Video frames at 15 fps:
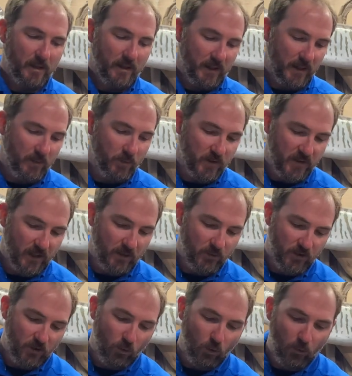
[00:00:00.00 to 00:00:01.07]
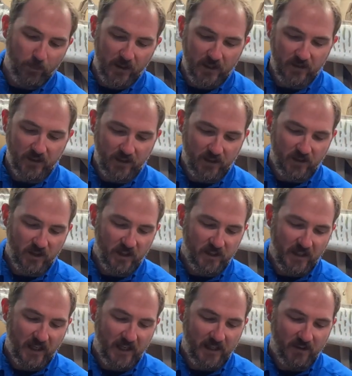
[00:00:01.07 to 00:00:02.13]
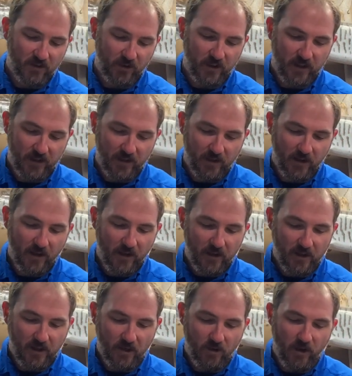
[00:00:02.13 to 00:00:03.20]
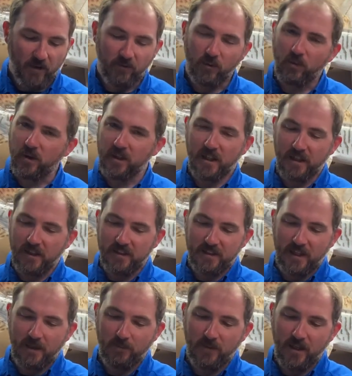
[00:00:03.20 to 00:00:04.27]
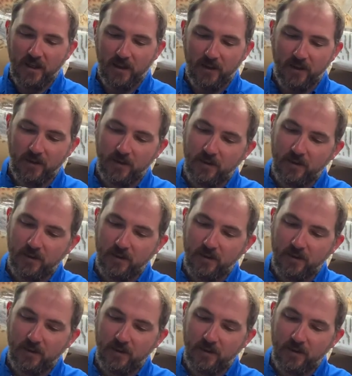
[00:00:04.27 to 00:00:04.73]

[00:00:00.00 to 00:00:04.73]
it was cool because it could just easily, you know, everyone did the same thing.